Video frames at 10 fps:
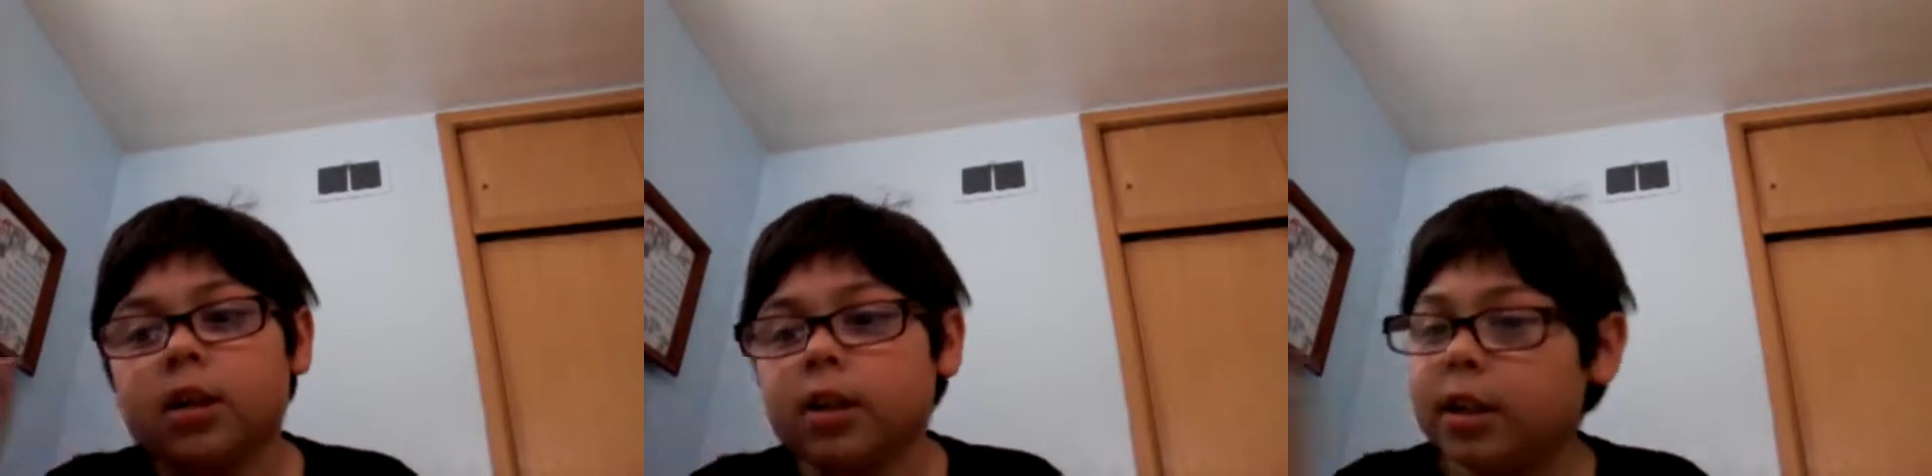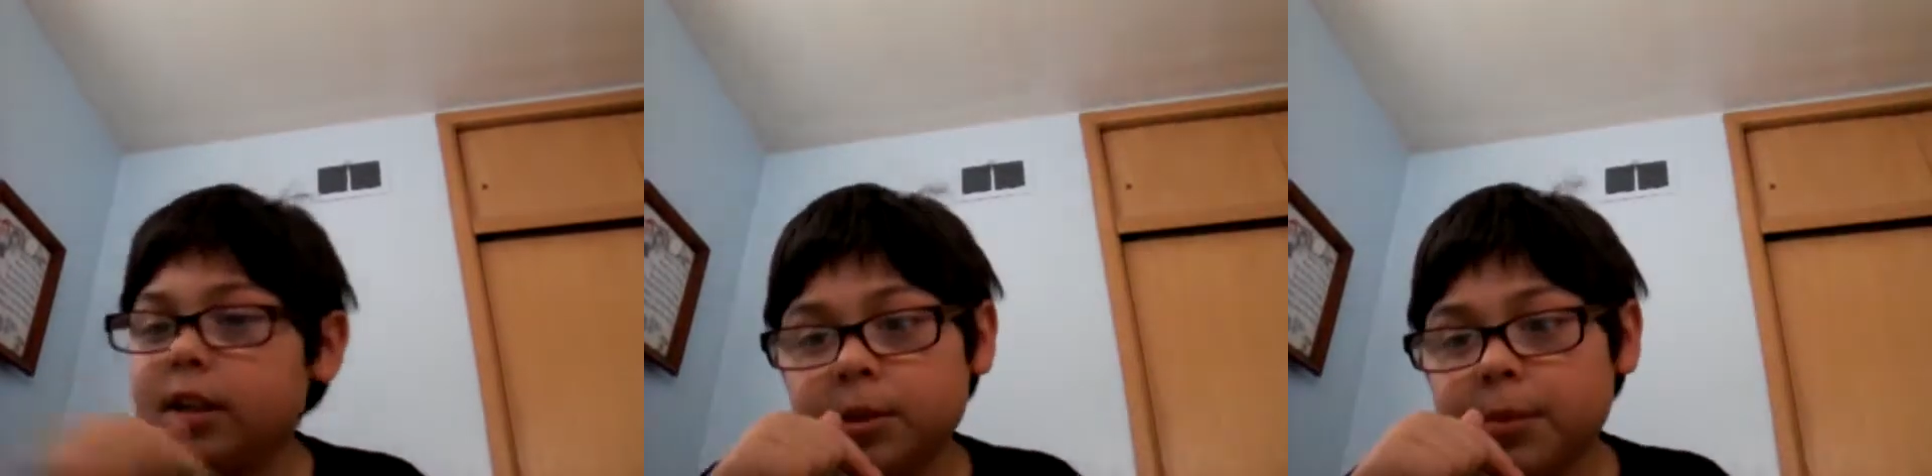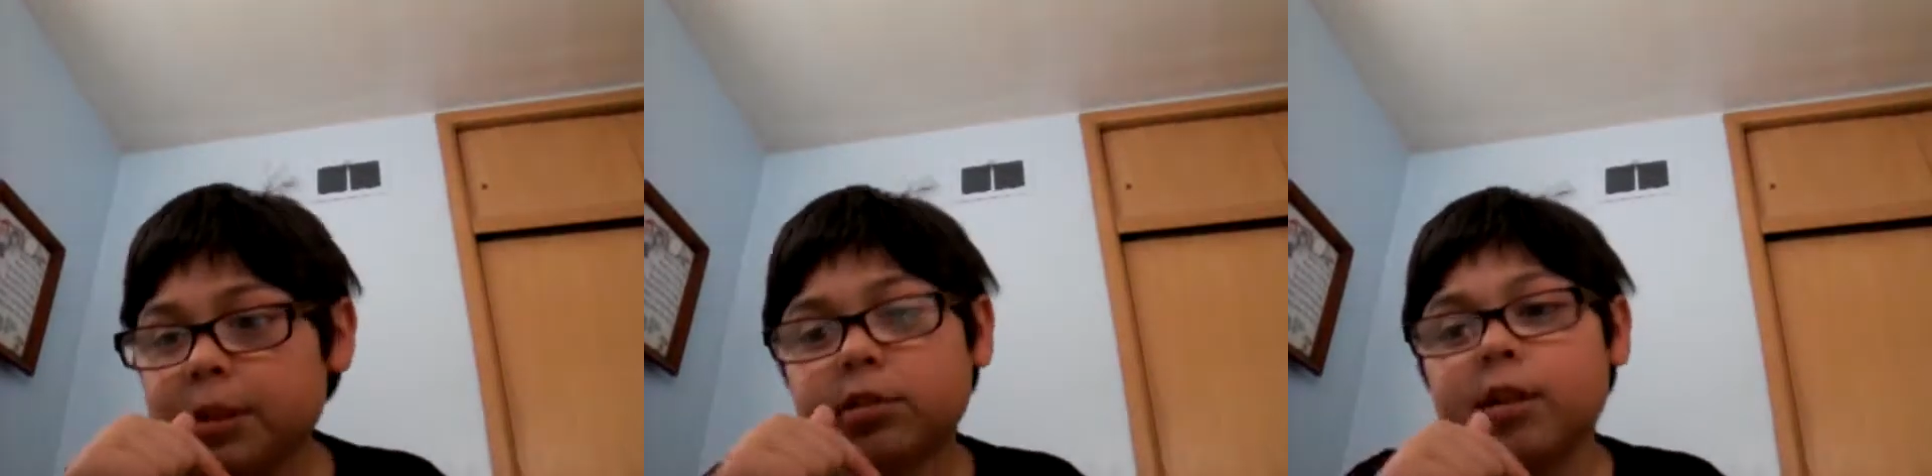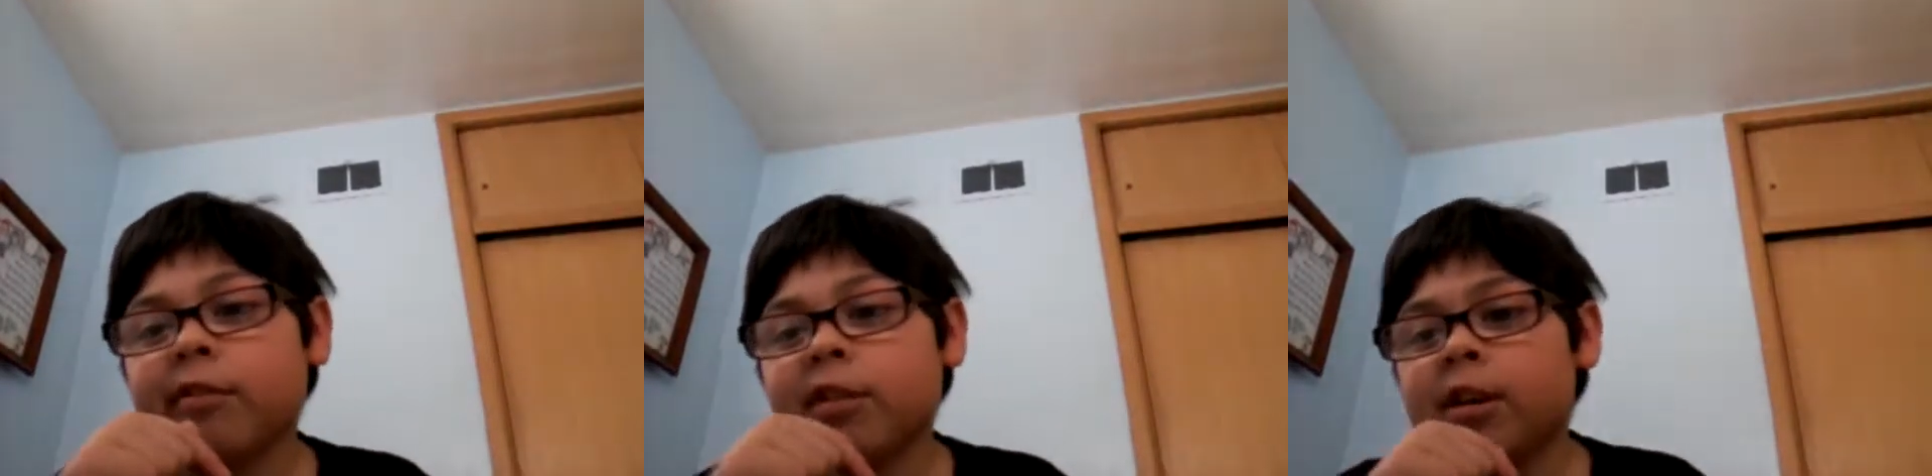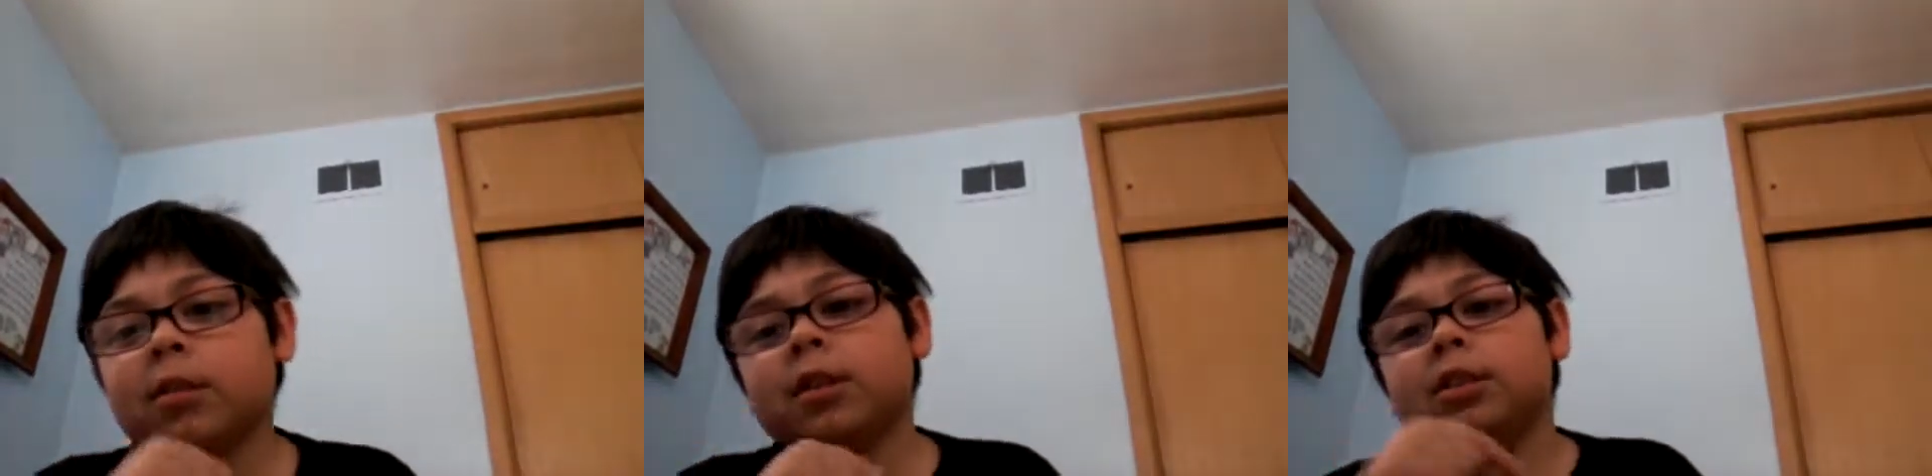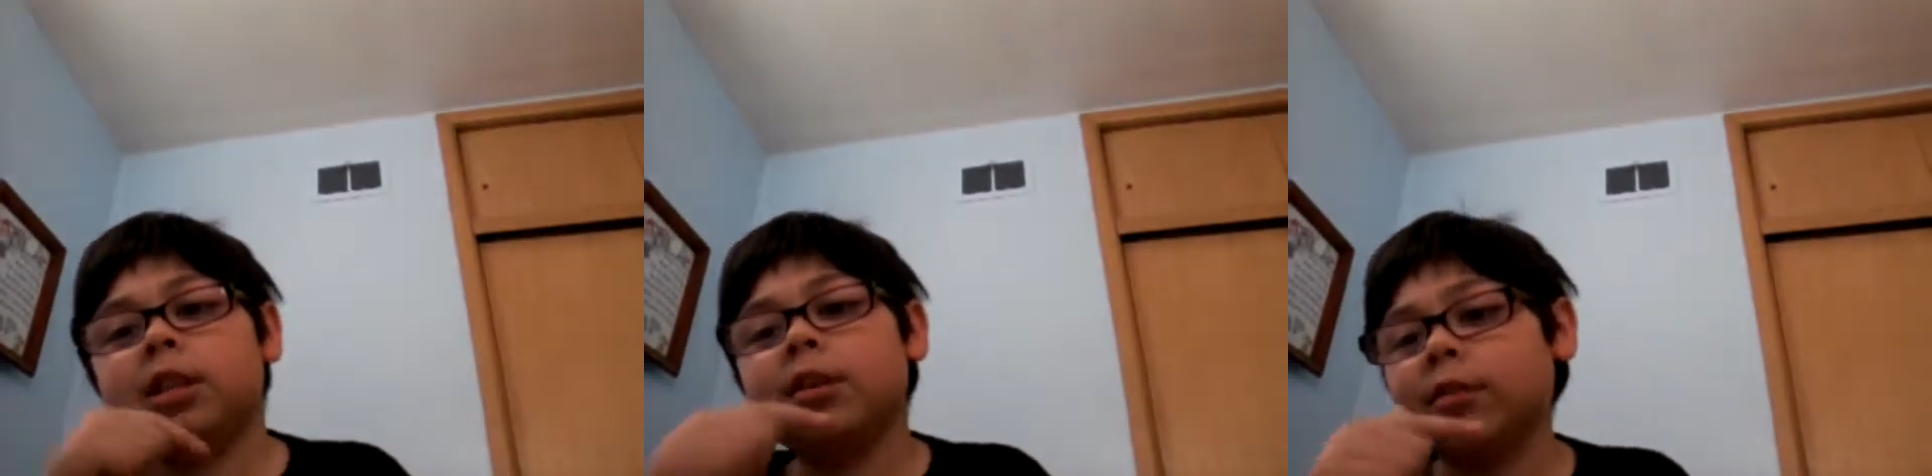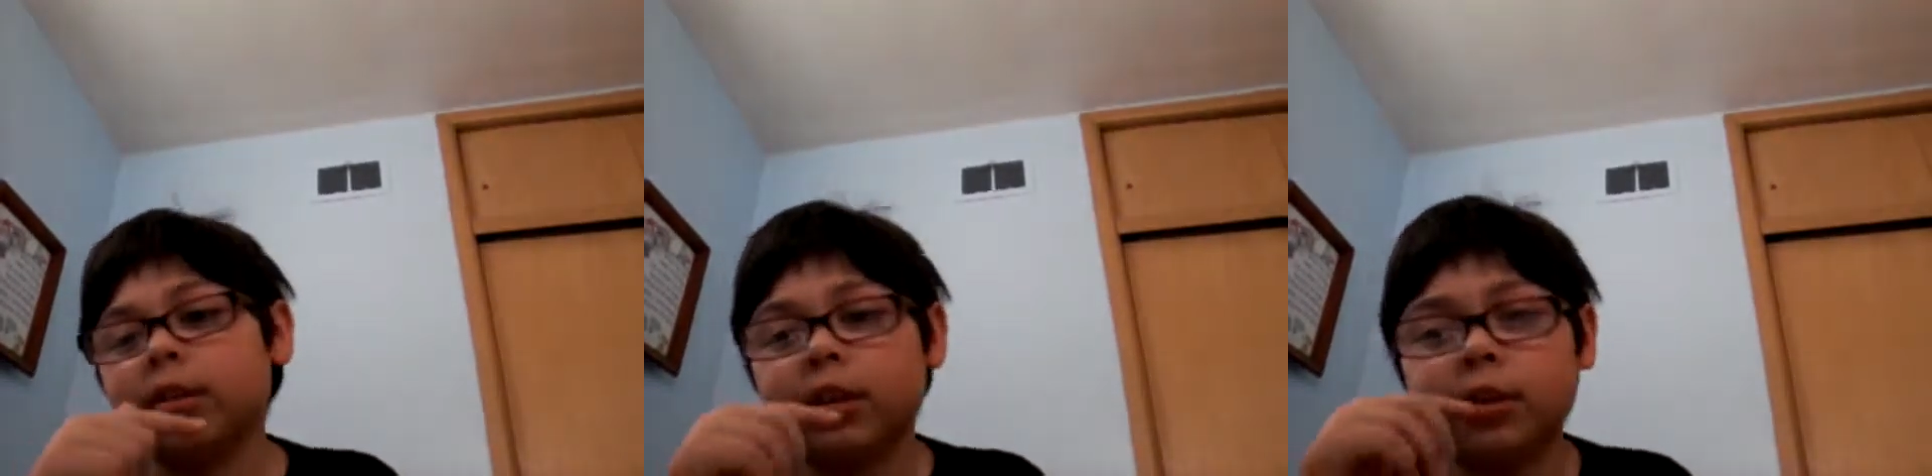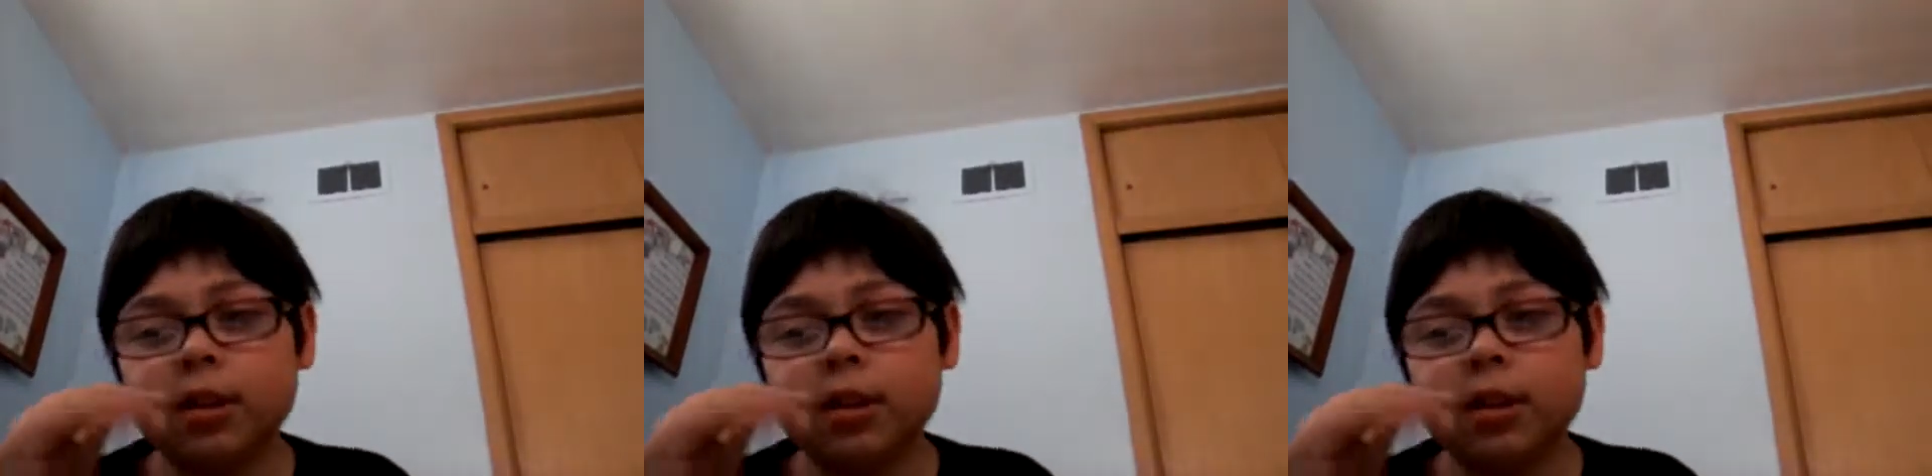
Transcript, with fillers: getting some ice cream for him because he really